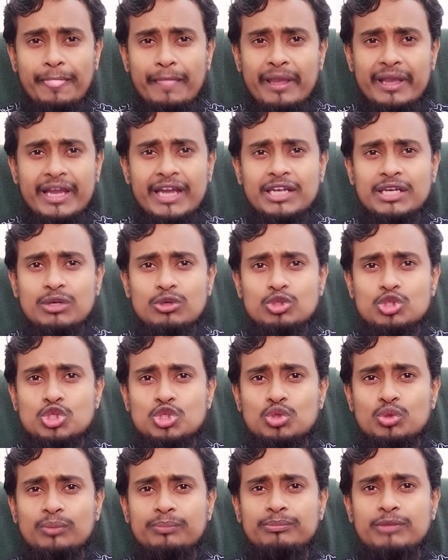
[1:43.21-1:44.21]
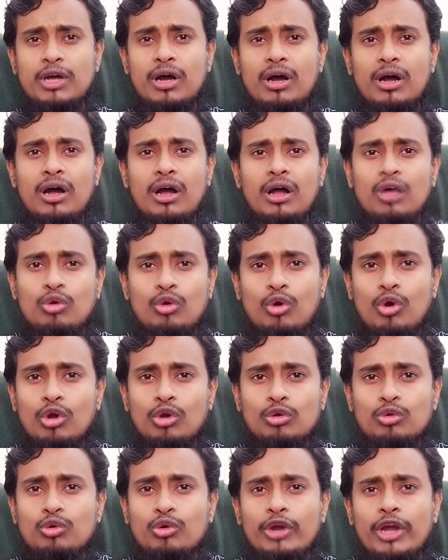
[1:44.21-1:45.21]
Get used to the
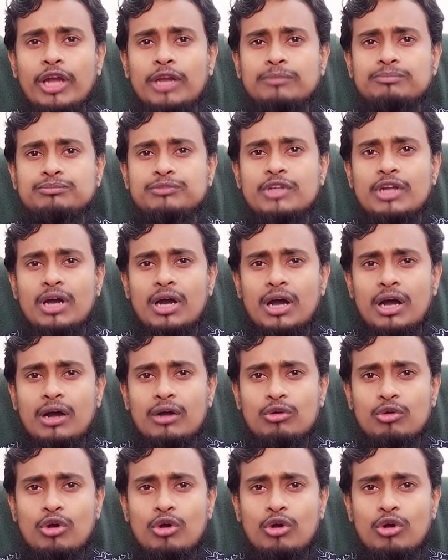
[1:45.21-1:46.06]
colloquial